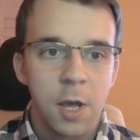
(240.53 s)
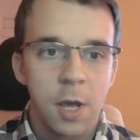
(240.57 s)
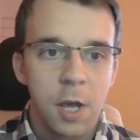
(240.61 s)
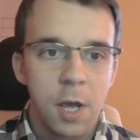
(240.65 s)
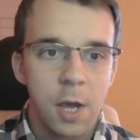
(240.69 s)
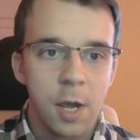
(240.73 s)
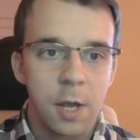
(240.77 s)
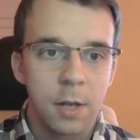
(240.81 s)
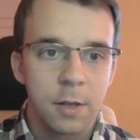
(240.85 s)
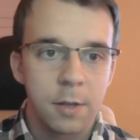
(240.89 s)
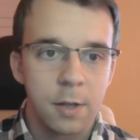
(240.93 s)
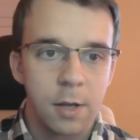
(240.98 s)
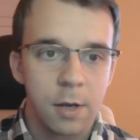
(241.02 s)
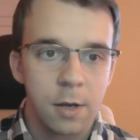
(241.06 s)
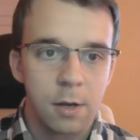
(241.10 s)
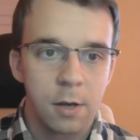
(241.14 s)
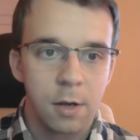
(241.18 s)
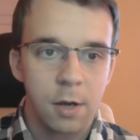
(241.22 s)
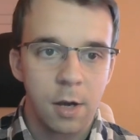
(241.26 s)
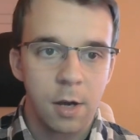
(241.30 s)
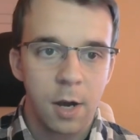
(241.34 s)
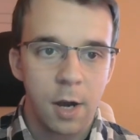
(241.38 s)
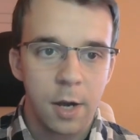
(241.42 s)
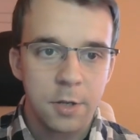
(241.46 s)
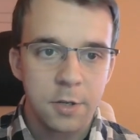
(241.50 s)
and
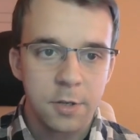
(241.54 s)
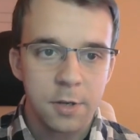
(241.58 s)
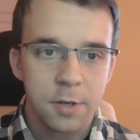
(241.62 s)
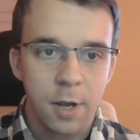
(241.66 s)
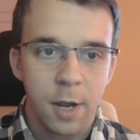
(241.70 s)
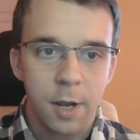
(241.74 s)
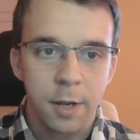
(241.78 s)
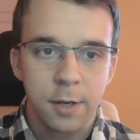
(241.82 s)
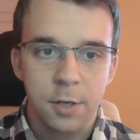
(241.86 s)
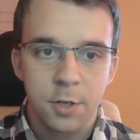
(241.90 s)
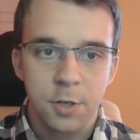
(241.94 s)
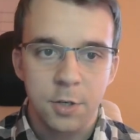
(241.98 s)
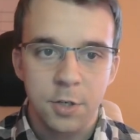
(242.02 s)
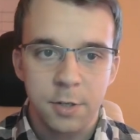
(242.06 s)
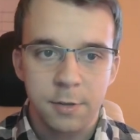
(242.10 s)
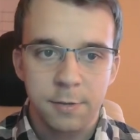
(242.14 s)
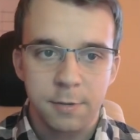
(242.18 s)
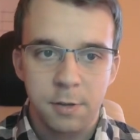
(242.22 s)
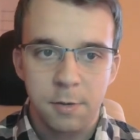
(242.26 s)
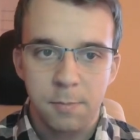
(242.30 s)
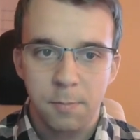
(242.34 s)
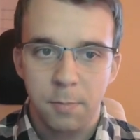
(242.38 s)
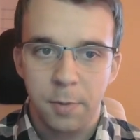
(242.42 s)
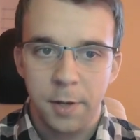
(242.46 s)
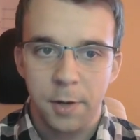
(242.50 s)
I can just
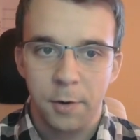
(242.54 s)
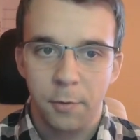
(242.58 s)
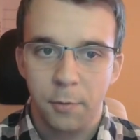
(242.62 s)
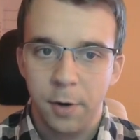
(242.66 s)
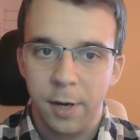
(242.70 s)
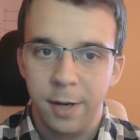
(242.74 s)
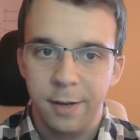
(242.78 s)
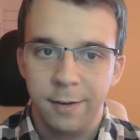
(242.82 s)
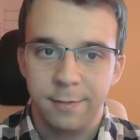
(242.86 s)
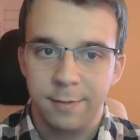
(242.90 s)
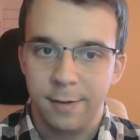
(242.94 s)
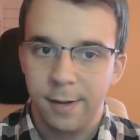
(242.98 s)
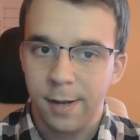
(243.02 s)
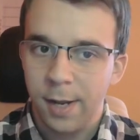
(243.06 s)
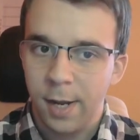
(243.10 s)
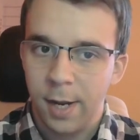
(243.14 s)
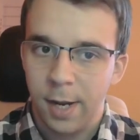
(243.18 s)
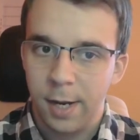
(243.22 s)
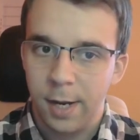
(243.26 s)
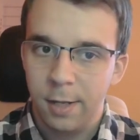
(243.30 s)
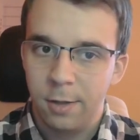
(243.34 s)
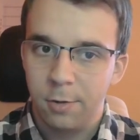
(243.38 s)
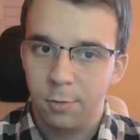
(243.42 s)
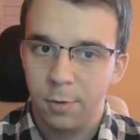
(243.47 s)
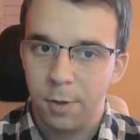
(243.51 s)
simply raise
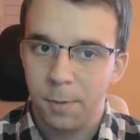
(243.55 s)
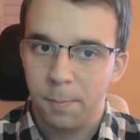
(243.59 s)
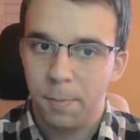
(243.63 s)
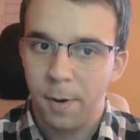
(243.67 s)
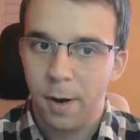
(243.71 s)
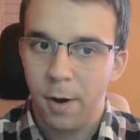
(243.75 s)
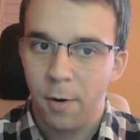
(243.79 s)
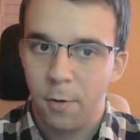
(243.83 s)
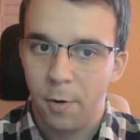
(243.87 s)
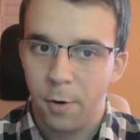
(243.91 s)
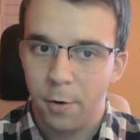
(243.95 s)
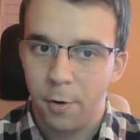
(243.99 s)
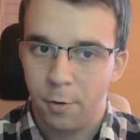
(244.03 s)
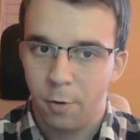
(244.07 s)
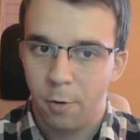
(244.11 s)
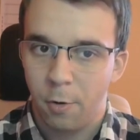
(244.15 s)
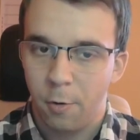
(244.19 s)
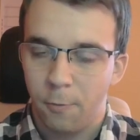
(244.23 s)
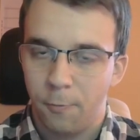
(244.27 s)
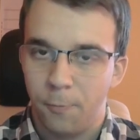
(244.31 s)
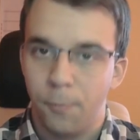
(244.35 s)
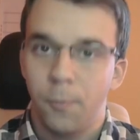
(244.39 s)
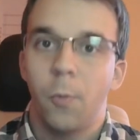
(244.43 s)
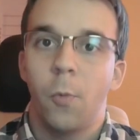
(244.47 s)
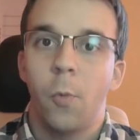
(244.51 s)
A to the power
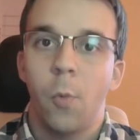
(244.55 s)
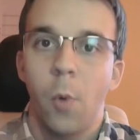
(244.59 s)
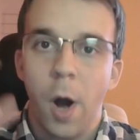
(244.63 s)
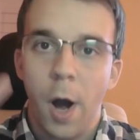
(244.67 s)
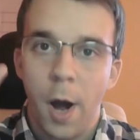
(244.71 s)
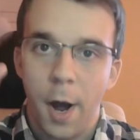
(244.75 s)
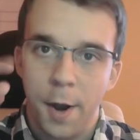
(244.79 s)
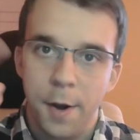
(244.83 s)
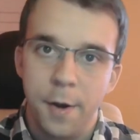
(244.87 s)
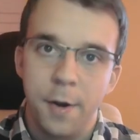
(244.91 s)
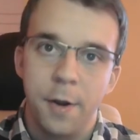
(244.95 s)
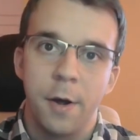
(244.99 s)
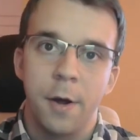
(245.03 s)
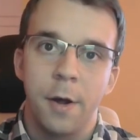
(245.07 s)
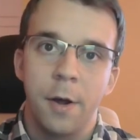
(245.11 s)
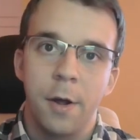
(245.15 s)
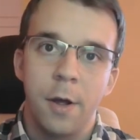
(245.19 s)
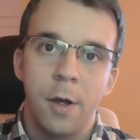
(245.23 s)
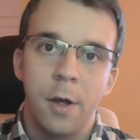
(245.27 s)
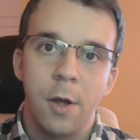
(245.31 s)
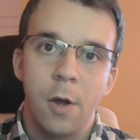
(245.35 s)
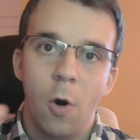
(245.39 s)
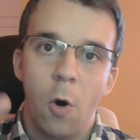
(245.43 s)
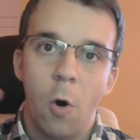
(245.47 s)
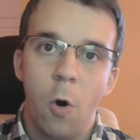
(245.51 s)
of 1
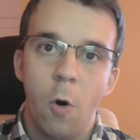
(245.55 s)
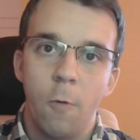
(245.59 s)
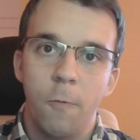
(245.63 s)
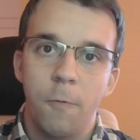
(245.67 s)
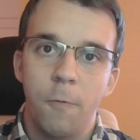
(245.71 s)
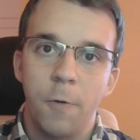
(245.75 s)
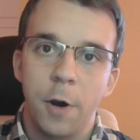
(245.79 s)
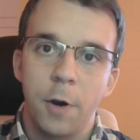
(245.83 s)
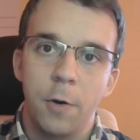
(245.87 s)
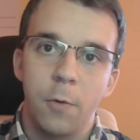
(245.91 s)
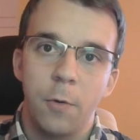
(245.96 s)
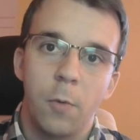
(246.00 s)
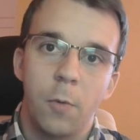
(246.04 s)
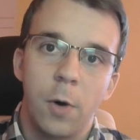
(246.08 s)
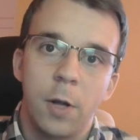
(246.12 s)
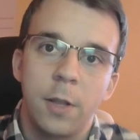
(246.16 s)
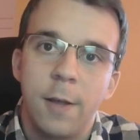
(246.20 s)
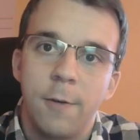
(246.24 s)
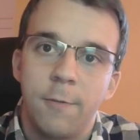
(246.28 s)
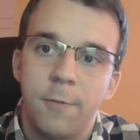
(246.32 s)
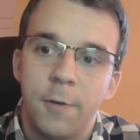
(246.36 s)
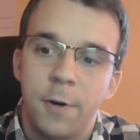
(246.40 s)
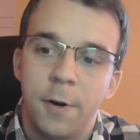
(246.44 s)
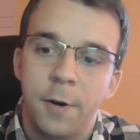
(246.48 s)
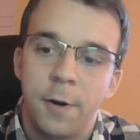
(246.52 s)
over
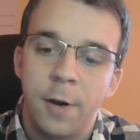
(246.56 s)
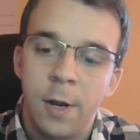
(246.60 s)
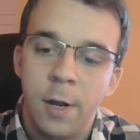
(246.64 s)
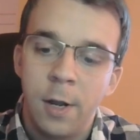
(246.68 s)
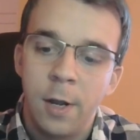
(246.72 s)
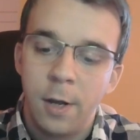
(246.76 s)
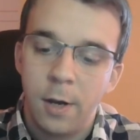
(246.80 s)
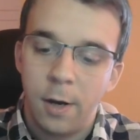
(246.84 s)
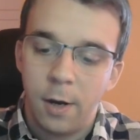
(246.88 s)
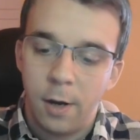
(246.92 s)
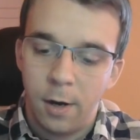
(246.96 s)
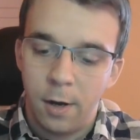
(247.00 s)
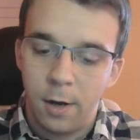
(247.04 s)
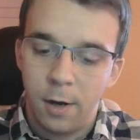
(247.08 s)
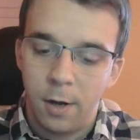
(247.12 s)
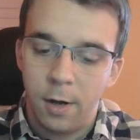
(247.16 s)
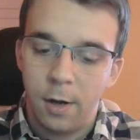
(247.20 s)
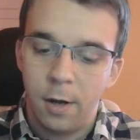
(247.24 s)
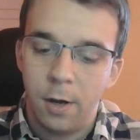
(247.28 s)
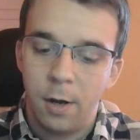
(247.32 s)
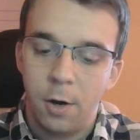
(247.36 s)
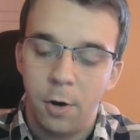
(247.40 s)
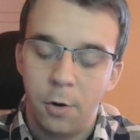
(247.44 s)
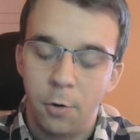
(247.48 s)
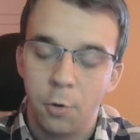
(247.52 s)
whatever
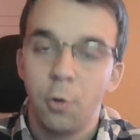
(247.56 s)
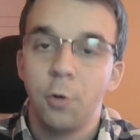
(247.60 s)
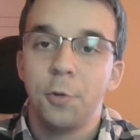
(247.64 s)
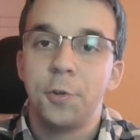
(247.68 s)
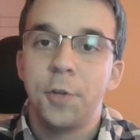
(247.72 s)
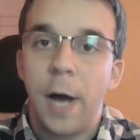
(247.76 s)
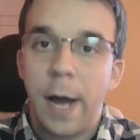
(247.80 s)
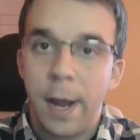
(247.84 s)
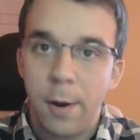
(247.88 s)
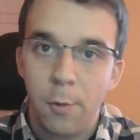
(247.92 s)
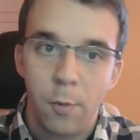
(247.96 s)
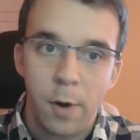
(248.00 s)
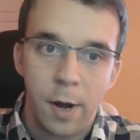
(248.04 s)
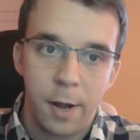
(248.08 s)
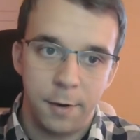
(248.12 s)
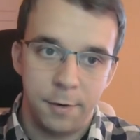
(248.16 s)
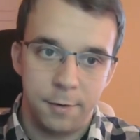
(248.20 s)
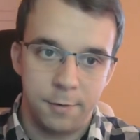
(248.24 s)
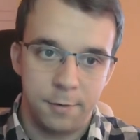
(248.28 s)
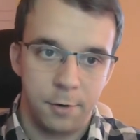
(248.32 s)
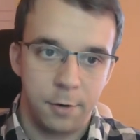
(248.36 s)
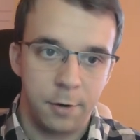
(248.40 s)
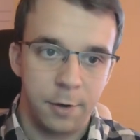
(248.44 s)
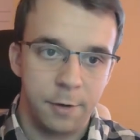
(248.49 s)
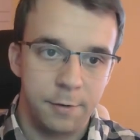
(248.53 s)
root I want.
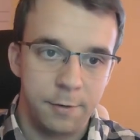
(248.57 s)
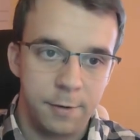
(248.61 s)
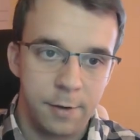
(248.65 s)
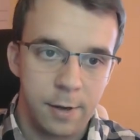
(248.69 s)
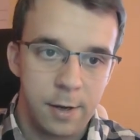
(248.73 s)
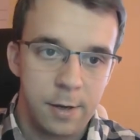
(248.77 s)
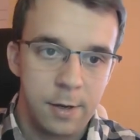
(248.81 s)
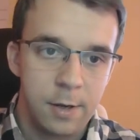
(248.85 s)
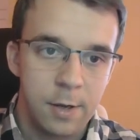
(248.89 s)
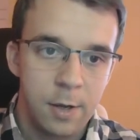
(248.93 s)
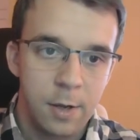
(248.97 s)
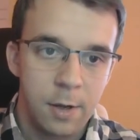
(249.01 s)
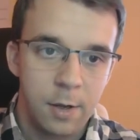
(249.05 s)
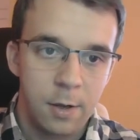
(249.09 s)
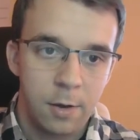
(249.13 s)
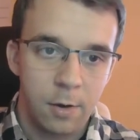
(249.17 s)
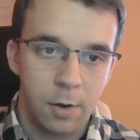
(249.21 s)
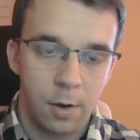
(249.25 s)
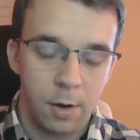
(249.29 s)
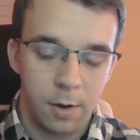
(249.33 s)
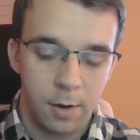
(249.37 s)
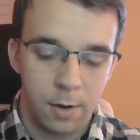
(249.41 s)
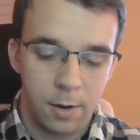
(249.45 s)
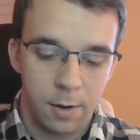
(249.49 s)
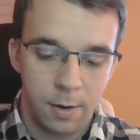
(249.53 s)
So I can say
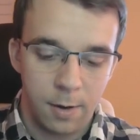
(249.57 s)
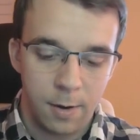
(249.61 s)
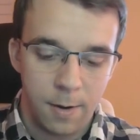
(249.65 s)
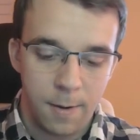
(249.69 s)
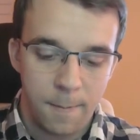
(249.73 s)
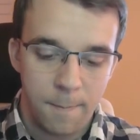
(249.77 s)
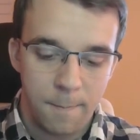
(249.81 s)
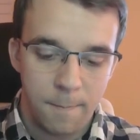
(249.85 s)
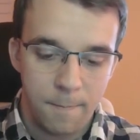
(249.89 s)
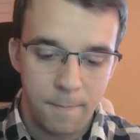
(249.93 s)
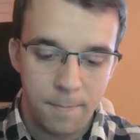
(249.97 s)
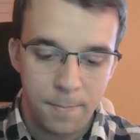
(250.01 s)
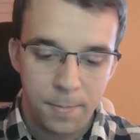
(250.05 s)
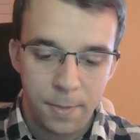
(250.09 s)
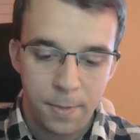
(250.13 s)
1